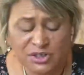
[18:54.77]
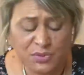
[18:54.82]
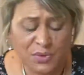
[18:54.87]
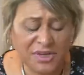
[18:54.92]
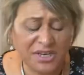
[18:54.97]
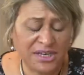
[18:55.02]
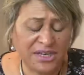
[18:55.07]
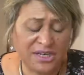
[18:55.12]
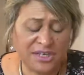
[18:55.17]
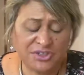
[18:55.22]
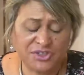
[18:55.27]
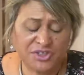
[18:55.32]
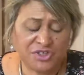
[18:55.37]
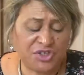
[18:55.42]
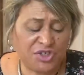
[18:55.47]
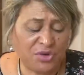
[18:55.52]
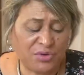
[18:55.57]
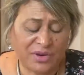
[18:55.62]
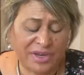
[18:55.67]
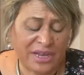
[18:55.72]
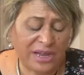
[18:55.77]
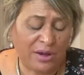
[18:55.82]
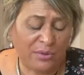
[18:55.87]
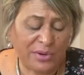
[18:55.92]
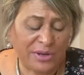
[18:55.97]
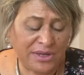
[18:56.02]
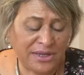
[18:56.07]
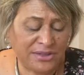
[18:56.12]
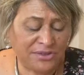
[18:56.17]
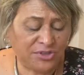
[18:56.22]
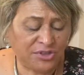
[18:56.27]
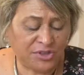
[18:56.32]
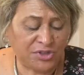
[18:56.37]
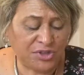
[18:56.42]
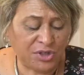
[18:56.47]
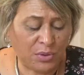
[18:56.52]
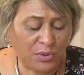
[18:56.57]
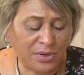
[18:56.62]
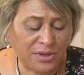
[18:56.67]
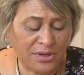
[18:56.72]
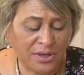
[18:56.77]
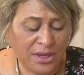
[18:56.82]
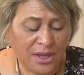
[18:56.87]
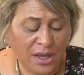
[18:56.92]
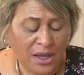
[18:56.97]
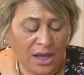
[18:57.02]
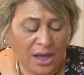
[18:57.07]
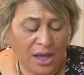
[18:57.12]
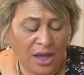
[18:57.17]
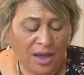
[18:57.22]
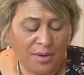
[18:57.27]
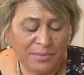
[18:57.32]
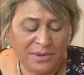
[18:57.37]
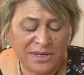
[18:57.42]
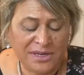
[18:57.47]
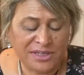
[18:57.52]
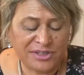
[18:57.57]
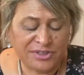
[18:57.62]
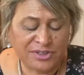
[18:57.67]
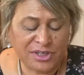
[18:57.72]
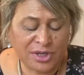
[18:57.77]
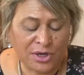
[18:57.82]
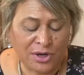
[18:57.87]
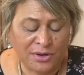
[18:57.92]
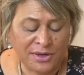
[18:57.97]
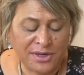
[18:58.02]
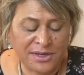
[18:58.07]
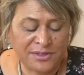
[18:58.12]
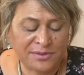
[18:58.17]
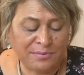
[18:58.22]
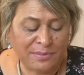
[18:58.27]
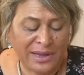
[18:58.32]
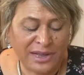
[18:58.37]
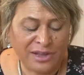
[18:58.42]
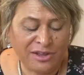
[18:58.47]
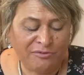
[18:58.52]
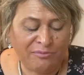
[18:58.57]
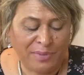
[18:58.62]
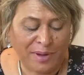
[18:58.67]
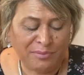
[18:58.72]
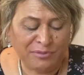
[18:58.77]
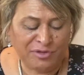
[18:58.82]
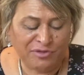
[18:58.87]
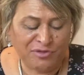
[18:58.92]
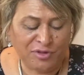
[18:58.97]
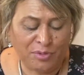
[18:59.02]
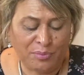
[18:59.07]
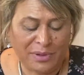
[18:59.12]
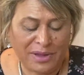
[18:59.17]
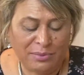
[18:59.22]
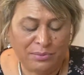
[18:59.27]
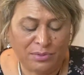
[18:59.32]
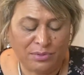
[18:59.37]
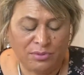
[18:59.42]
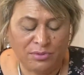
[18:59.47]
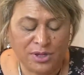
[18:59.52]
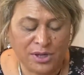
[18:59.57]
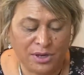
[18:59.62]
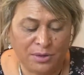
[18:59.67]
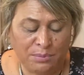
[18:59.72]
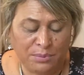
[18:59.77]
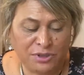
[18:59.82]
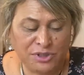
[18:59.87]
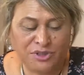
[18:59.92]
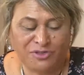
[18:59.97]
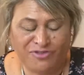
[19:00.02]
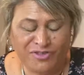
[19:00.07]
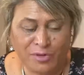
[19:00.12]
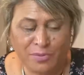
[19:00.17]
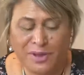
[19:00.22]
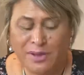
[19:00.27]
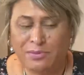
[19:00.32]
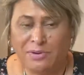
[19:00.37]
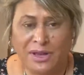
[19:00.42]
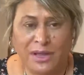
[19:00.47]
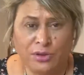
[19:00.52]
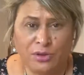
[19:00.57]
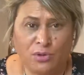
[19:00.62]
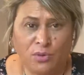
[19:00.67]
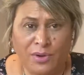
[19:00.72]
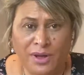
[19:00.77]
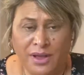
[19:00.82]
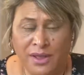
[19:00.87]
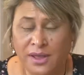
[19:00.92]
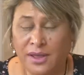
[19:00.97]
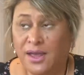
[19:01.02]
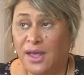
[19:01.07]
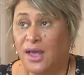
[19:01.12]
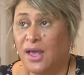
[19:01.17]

what he needs to do and how he needs to do it, and he's may have bumped a few people, pushed a few people out of the way,